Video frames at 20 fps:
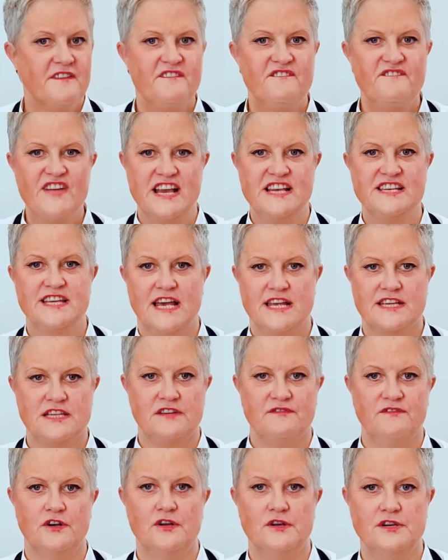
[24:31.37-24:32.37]
Fantastic
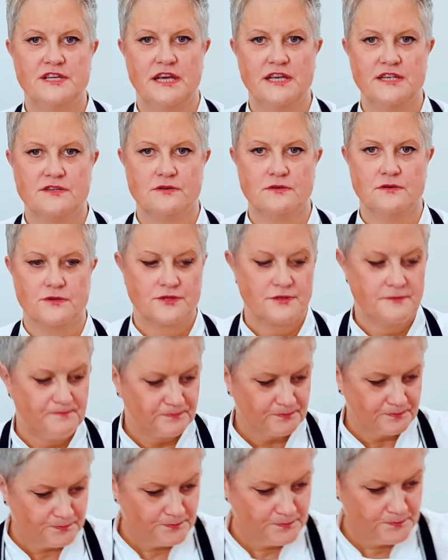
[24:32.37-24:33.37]
veloute sauce.
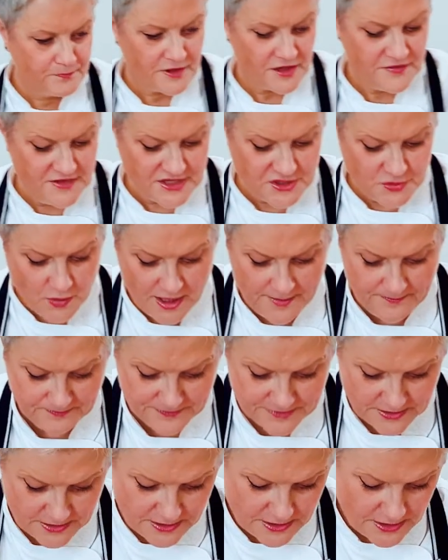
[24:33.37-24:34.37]
This
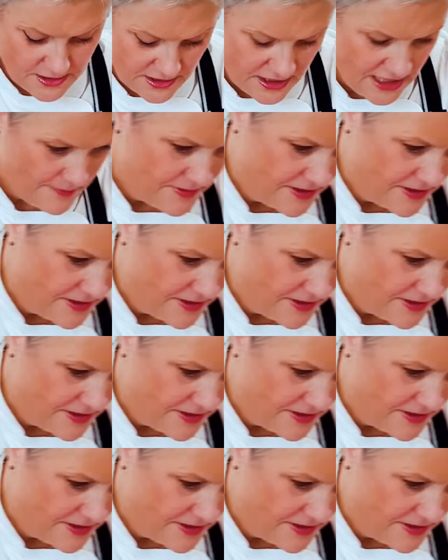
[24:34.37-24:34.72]
one, a couple